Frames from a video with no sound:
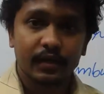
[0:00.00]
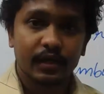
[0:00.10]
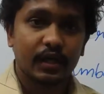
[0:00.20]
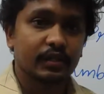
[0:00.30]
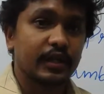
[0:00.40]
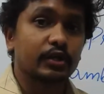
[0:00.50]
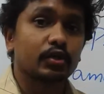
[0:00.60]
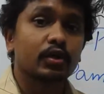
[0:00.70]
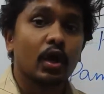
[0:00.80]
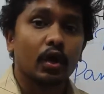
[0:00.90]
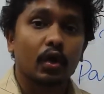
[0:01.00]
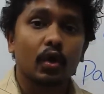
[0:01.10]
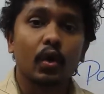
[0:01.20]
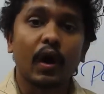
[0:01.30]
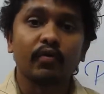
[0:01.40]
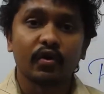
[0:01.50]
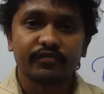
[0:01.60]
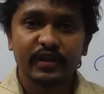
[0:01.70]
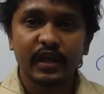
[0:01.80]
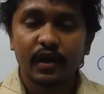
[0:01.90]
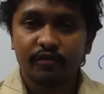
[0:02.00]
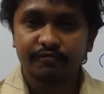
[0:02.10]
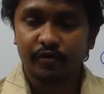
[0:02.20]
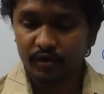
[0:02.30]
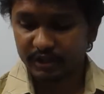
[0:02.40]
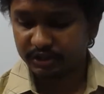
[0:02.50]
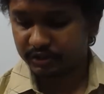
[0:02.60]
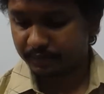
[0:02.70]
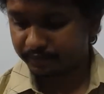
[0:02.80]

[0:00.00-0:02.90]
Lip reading: They should go out of the forest.